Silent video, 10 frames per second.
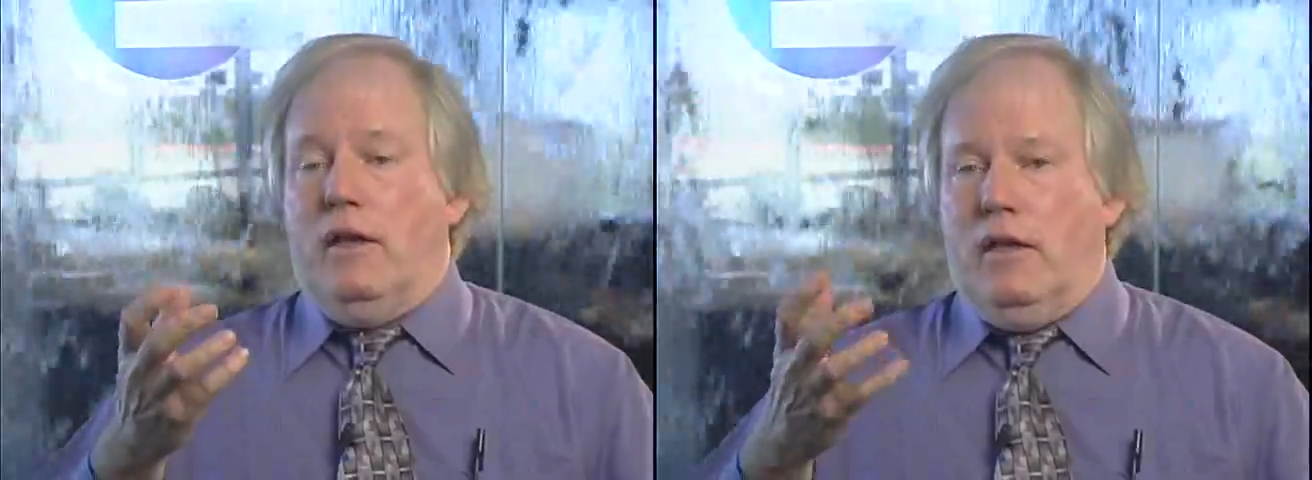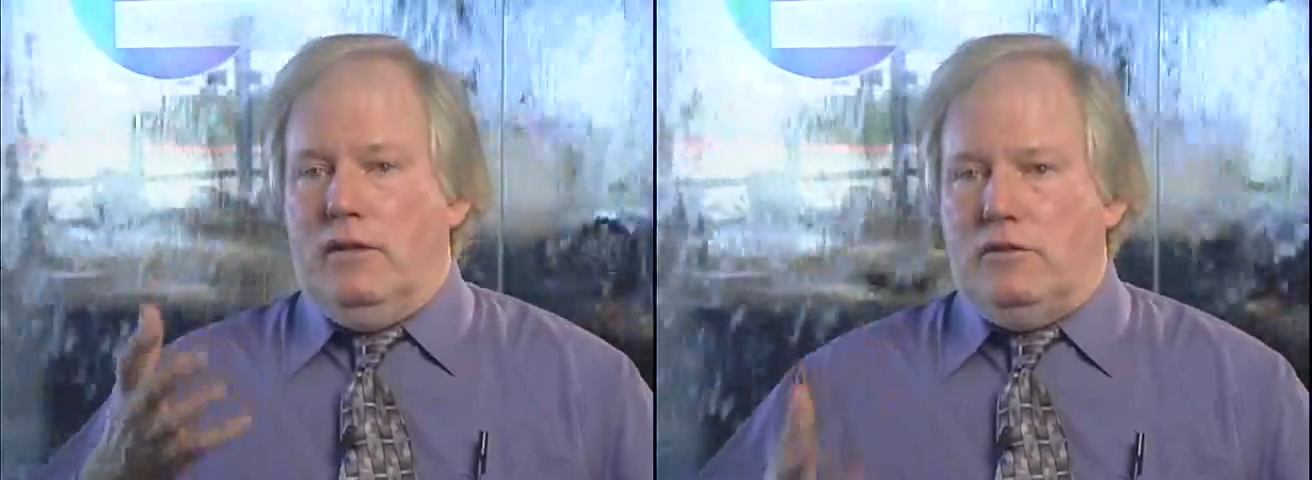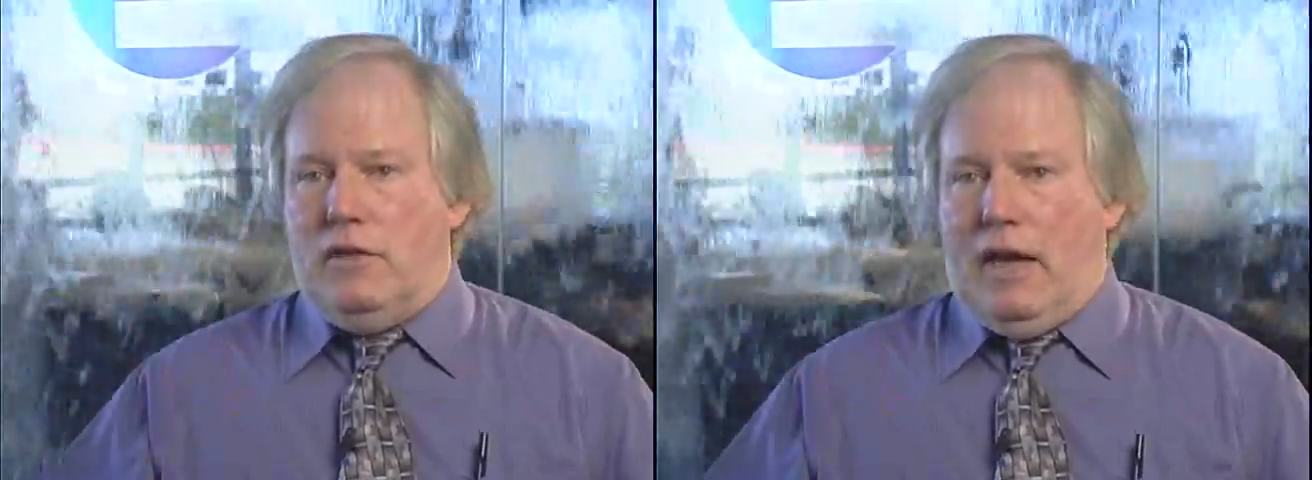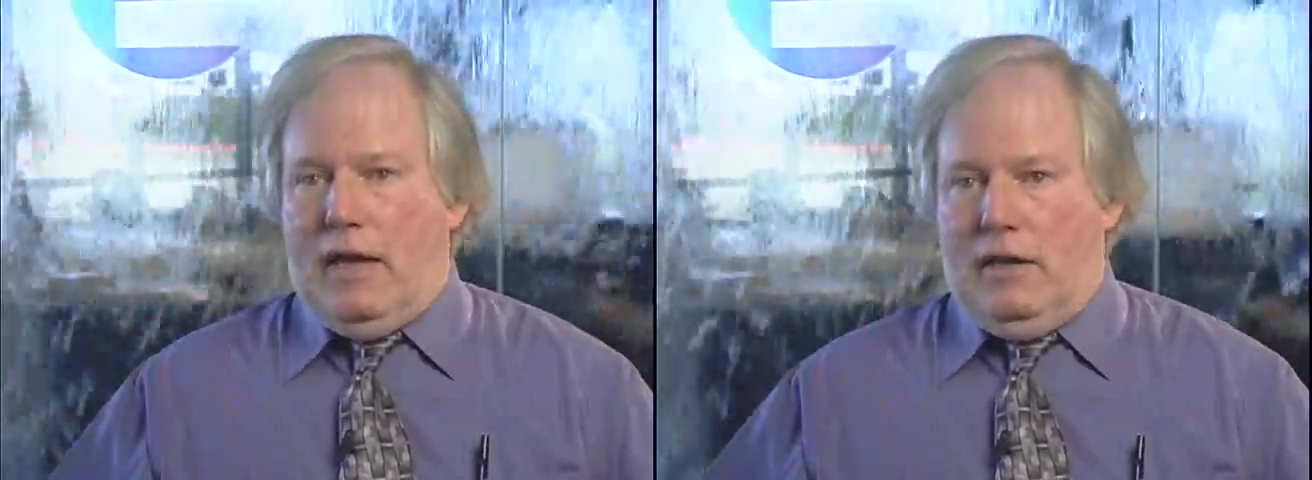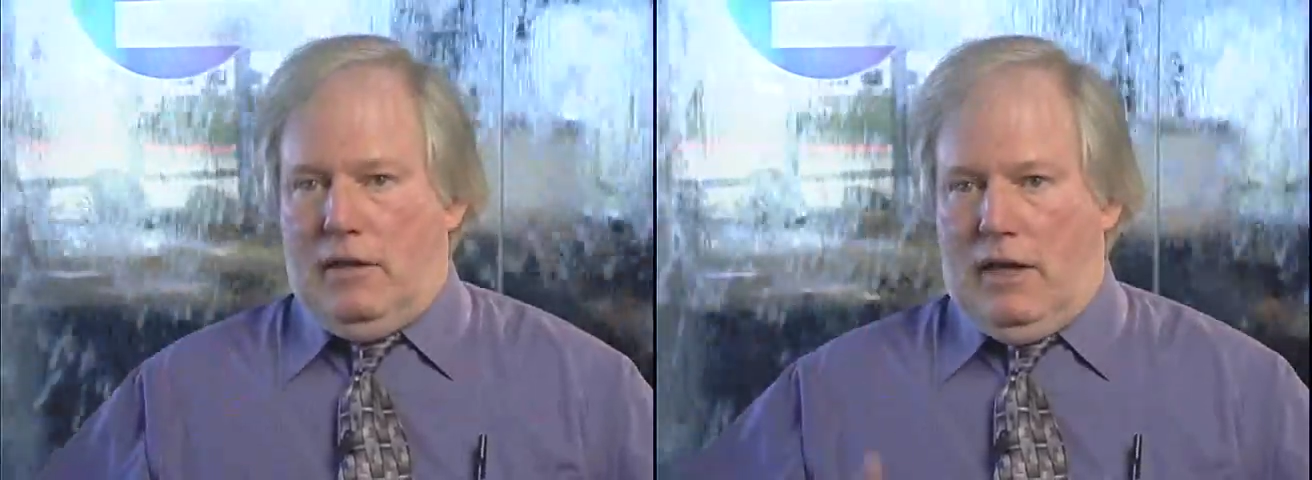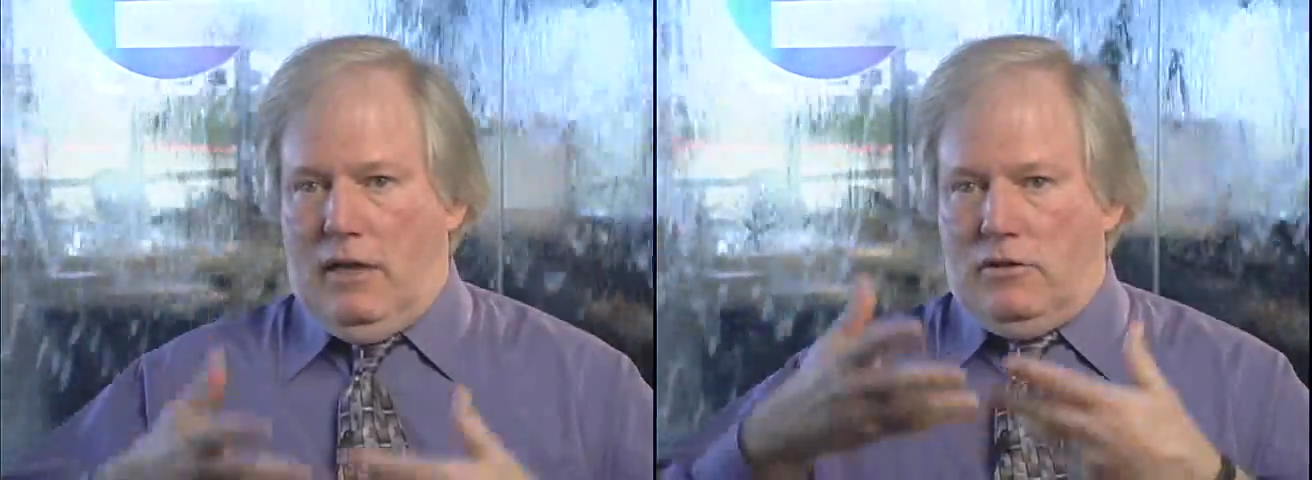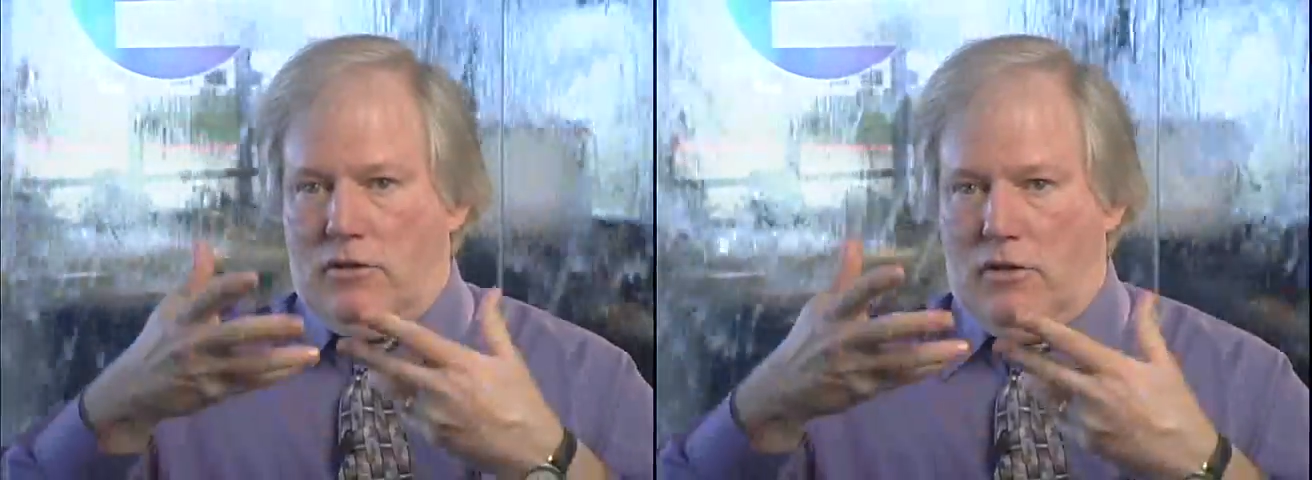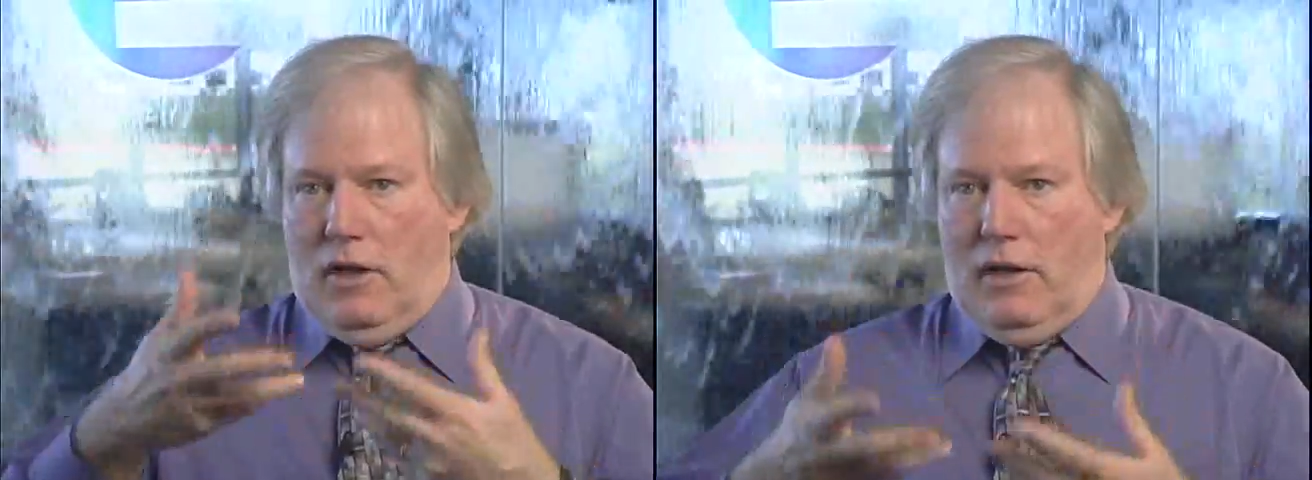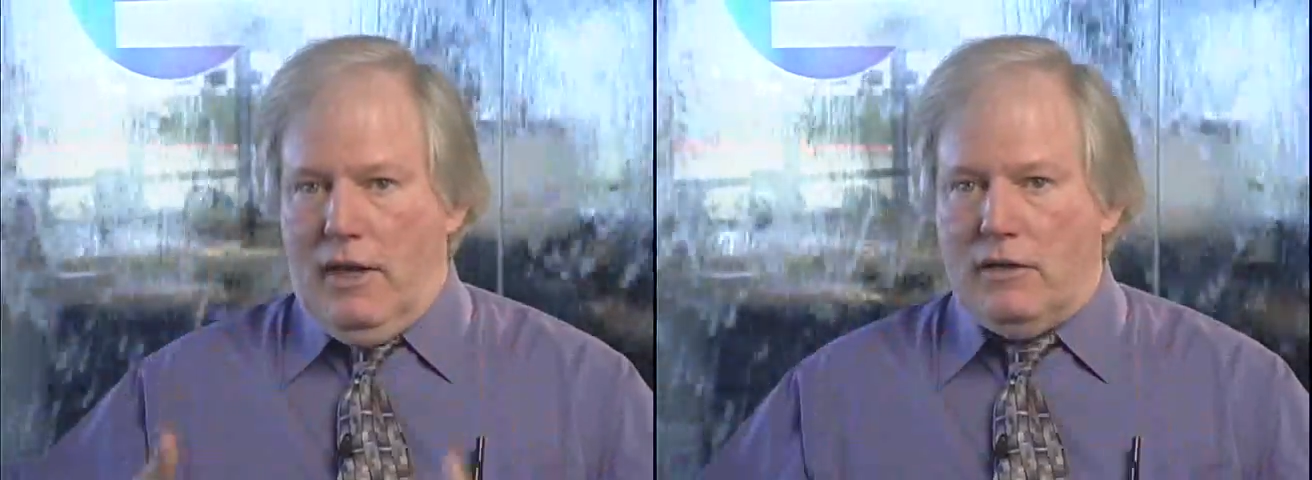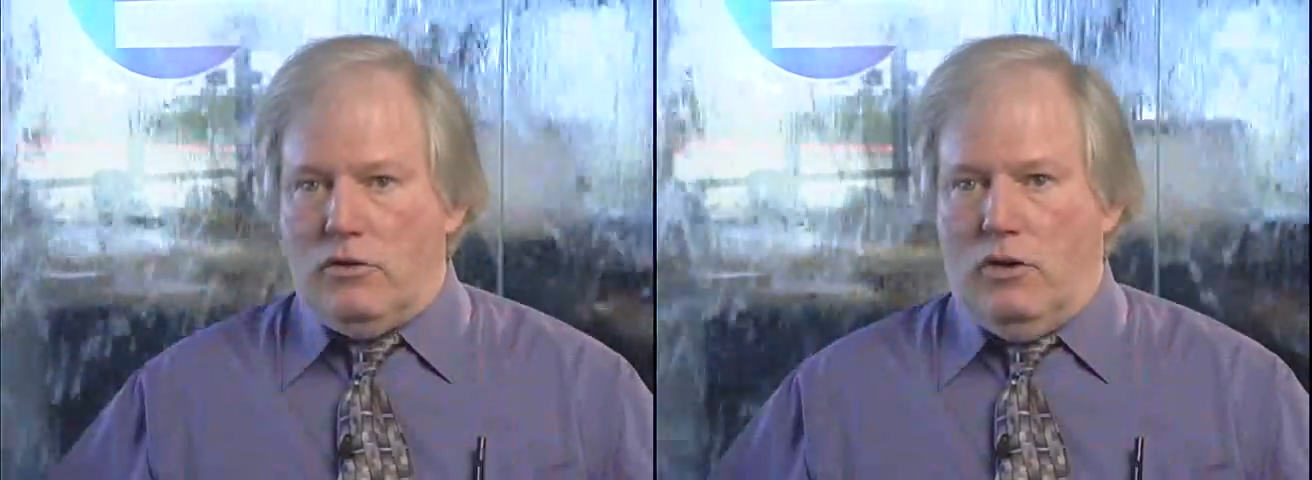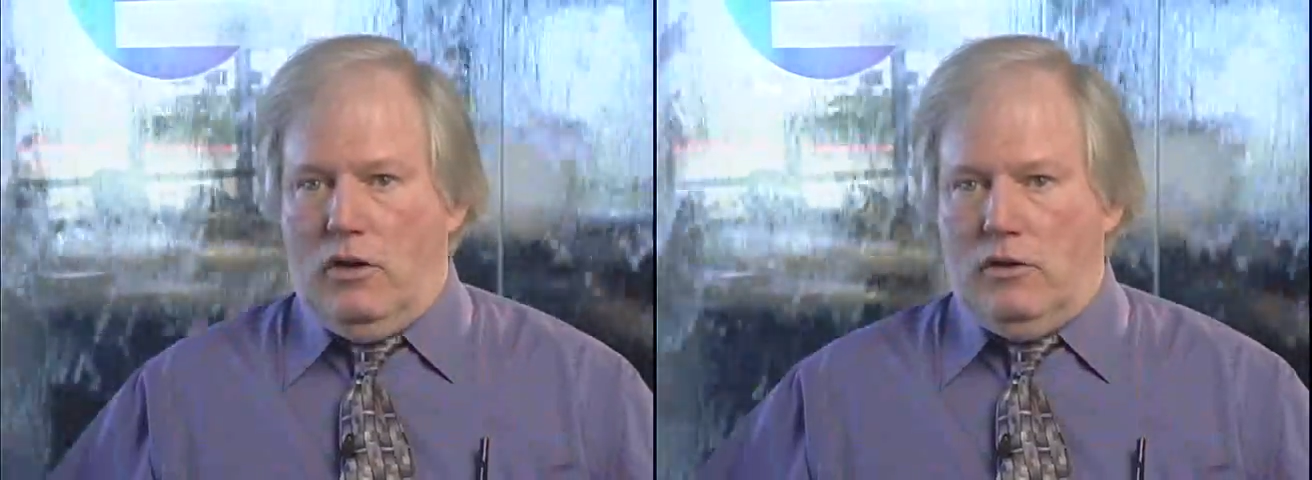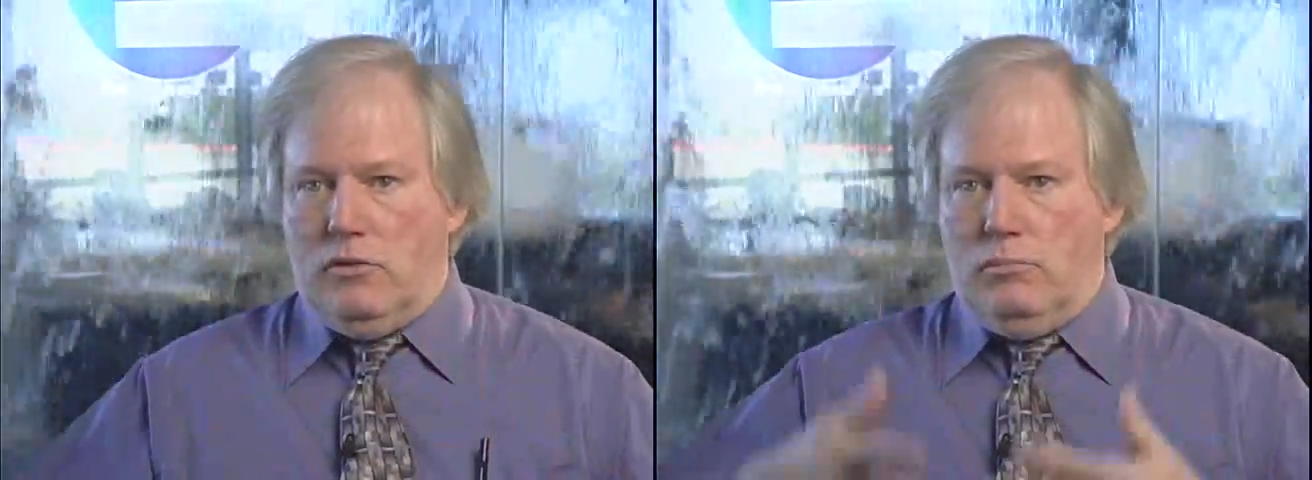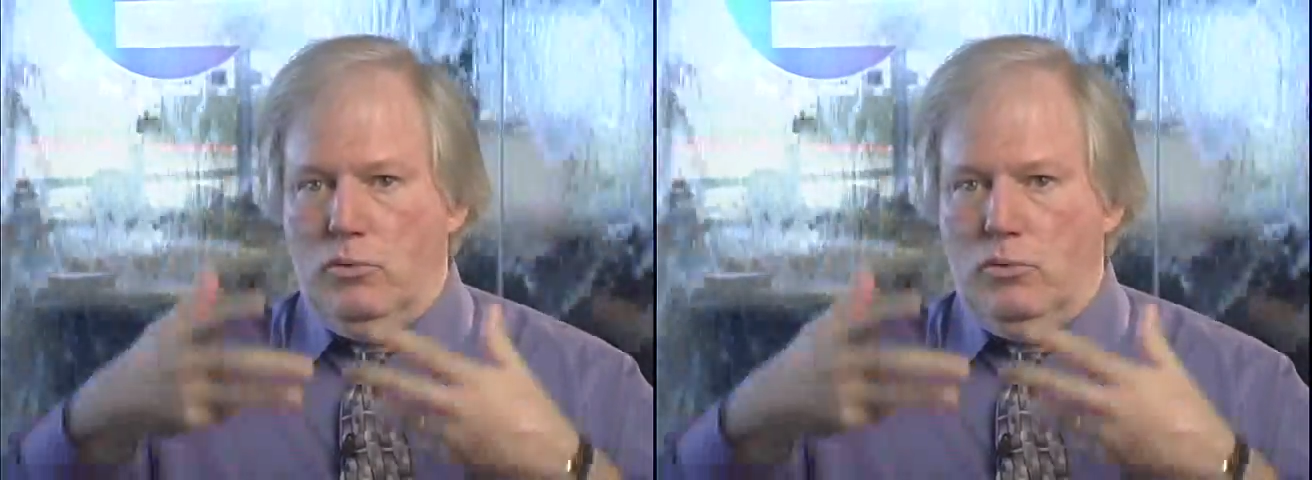is that it gets electrons